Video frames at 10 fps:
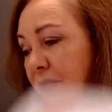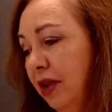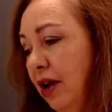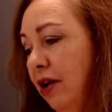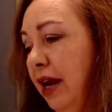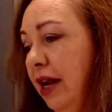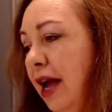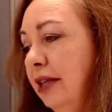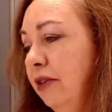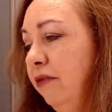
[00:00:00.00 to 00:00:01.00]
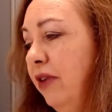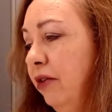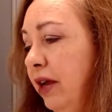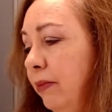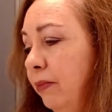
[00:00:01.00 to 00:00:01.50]
All right, it has a
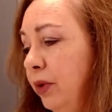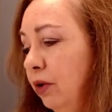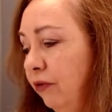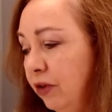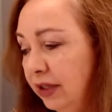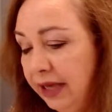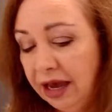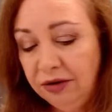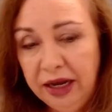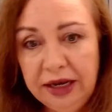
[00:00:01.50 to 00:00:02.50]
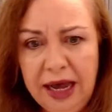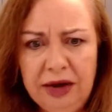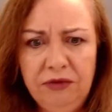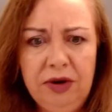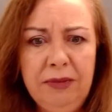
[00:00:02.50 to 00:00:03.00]
very beautiful sound. It kind
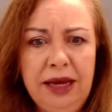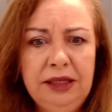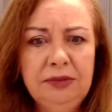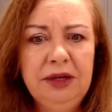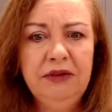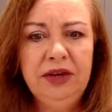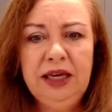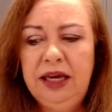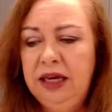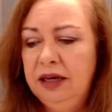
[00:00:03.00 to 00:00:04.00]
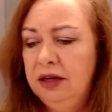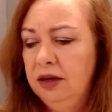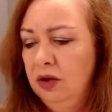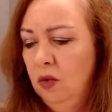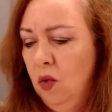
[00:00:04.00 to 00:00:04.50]
of reminds me of a king
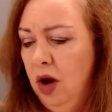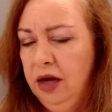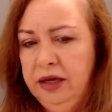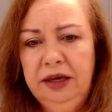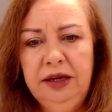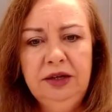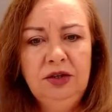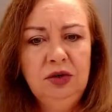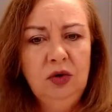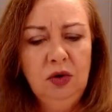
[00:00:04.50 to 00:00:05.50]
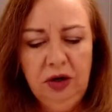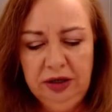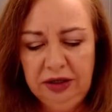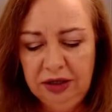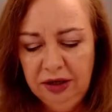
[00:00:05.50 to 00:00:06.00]
walking into
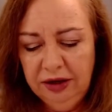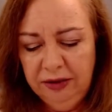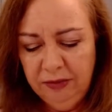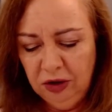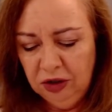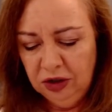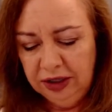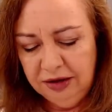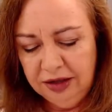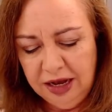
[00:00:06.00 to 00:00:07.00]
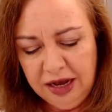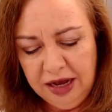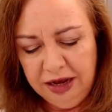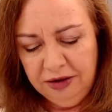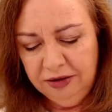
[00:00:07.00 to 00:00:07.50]
court and marching down the
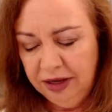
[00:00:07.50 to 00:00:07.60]
aisle.